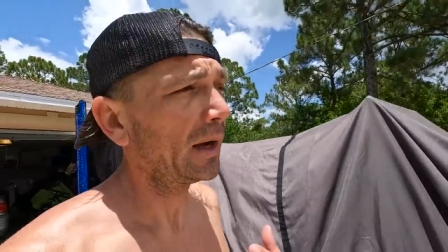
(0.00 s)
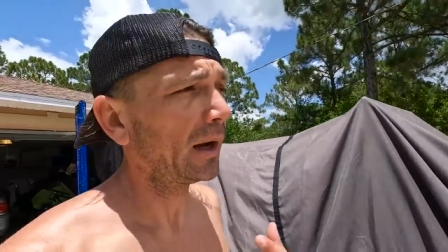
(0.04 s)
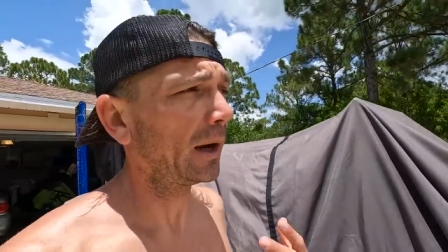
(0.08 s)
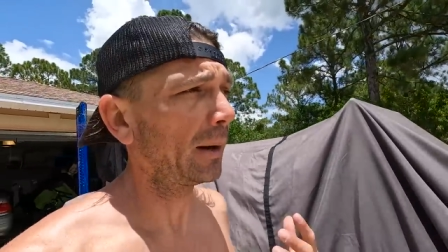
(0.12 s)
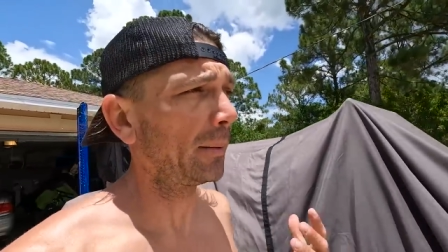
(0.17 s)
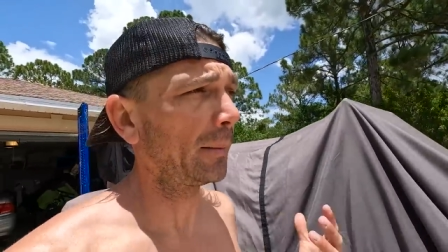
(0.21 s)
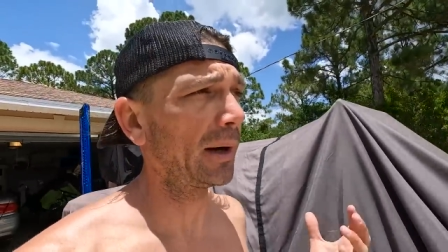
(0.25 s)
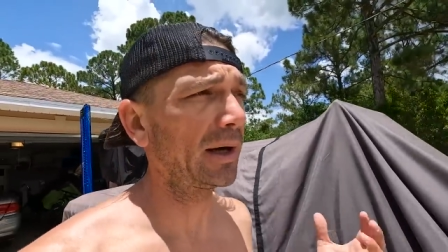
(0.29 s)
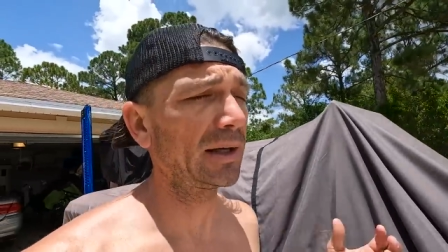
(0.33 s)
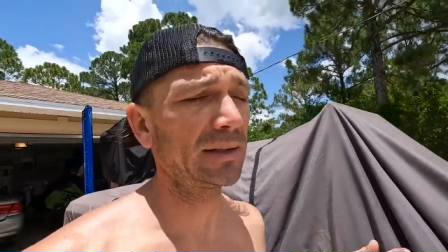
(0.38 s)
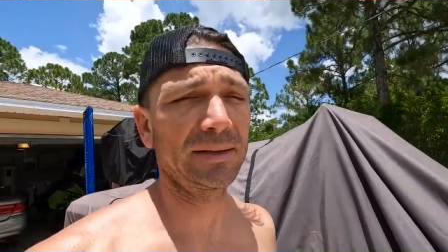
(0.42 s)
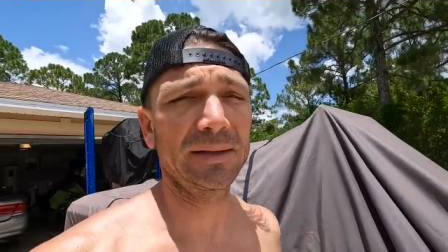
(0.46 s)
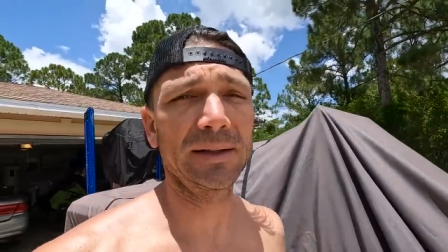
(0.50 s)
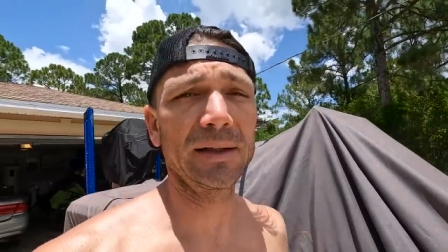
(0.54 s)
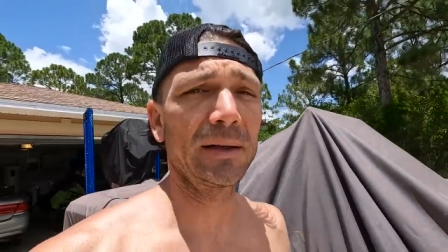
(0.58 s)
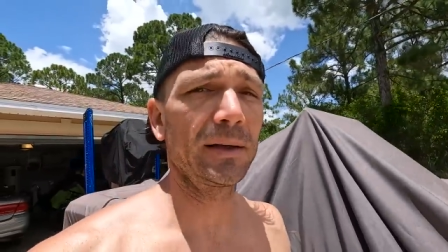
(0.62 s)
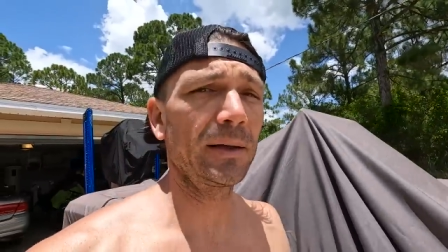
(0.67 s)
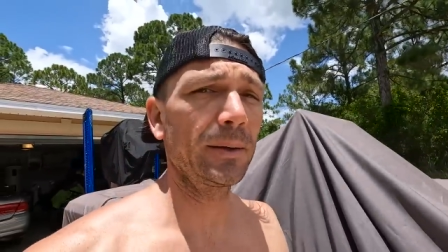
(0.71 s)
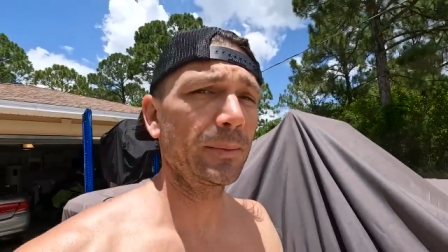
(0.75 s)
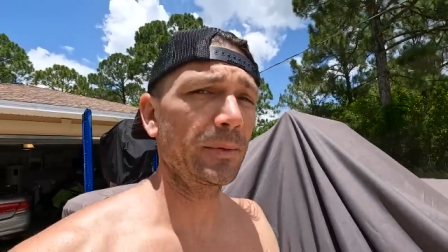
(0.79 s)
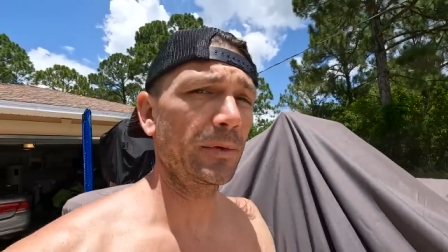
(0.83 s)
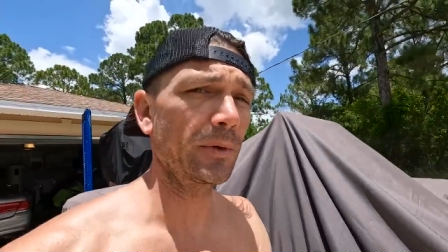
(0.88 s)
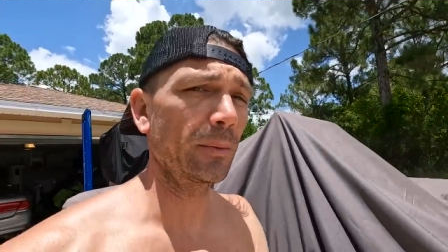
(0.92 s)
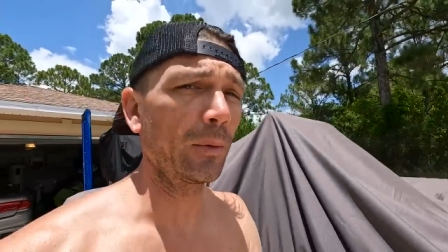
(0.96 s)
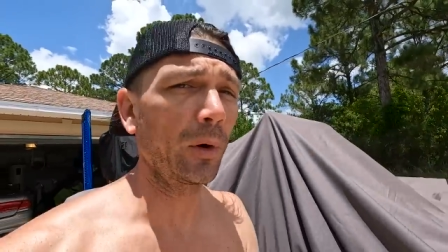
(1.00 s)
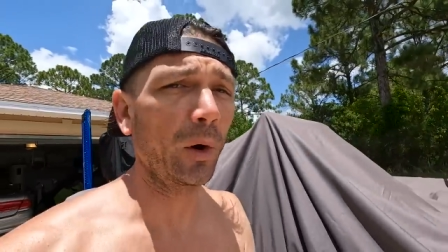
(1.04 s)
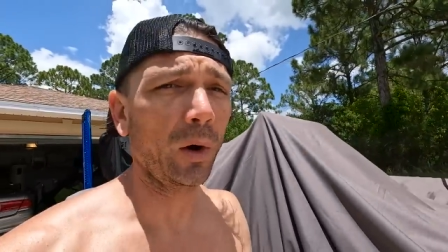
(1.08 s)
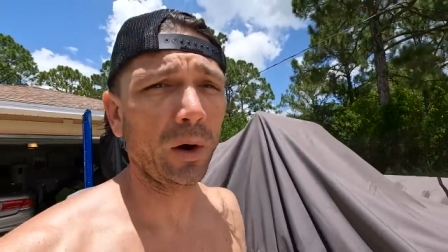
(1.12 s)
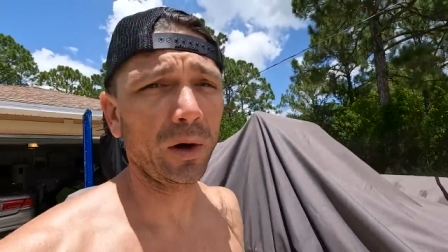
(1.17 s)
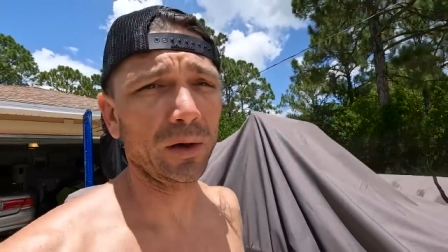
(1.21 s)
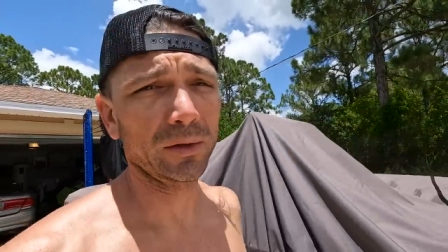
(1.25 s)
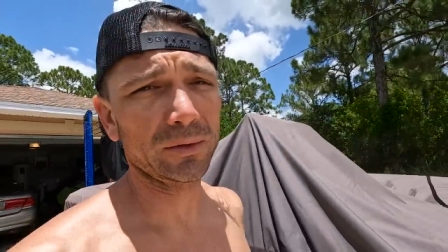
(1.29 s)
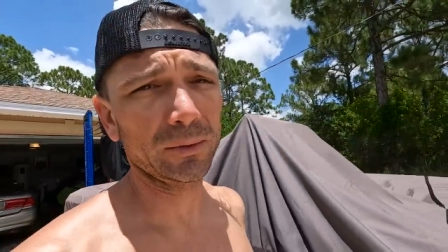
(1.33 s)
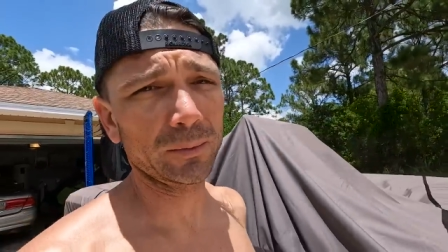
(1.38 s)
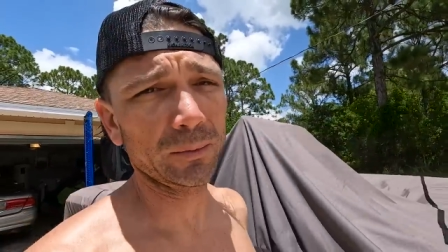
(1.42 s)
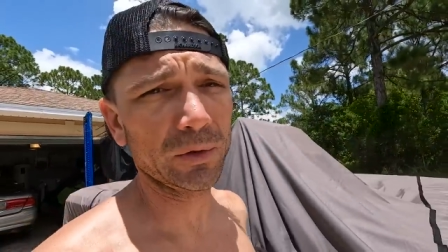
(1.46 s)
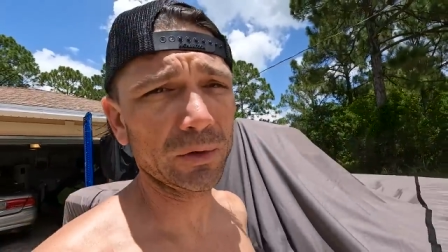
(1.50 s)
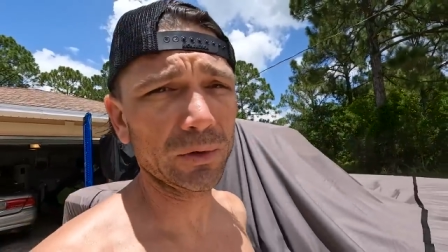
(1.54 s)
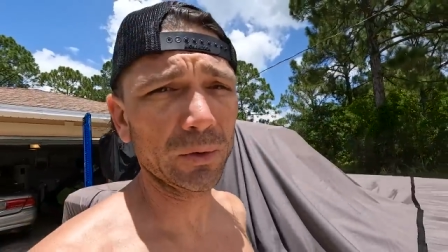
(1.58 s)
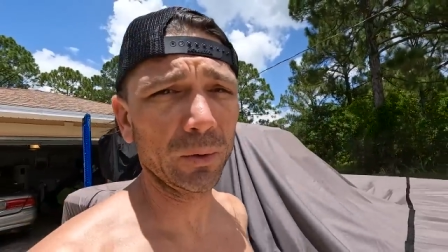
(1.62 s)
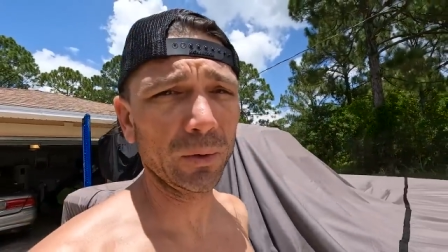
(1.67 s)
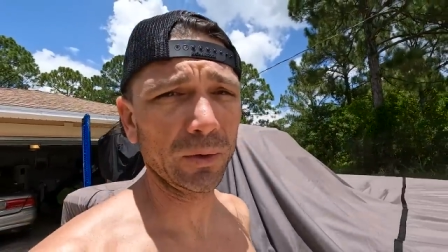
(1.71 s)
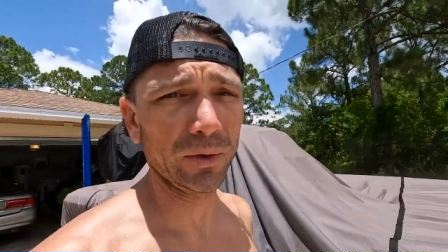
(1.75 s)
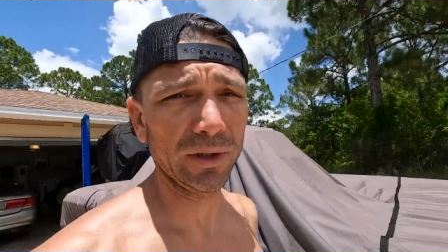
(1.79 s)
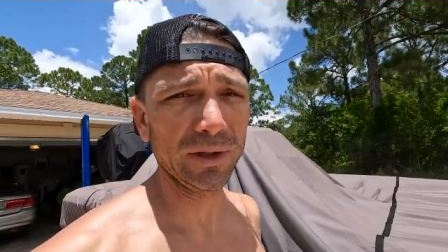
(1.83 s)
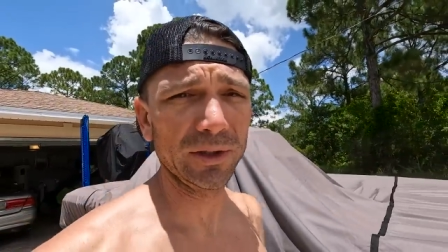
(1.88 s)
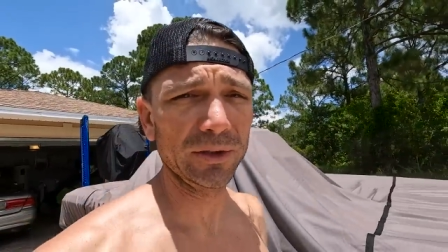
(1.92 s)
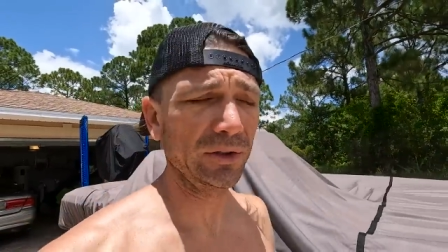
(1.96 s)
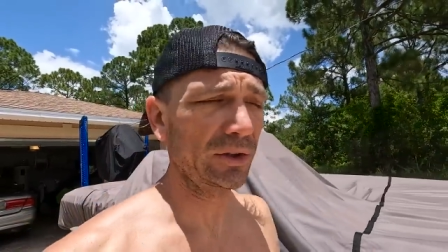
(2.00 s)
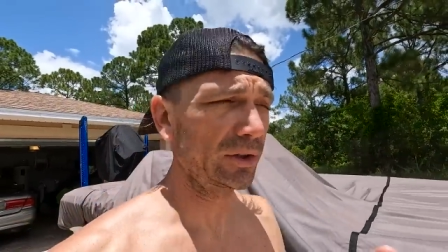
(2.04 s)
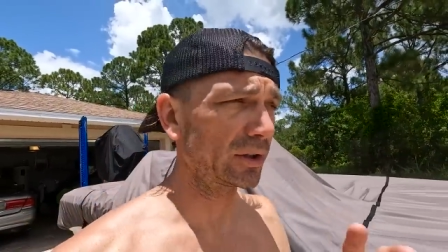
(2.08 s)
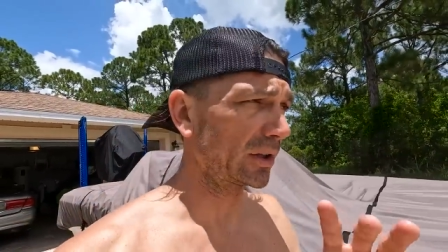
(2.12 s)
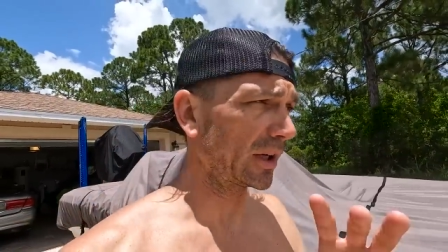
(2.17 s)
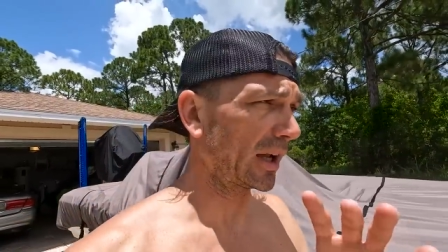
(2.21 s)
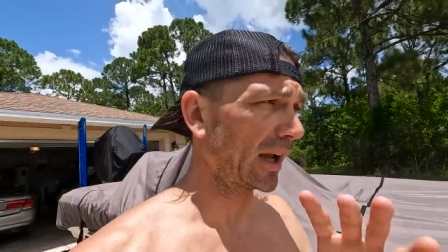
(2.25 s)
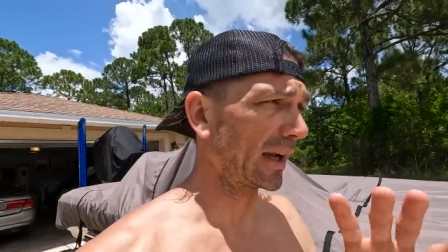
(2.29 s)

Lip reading: I set up some awesome storage.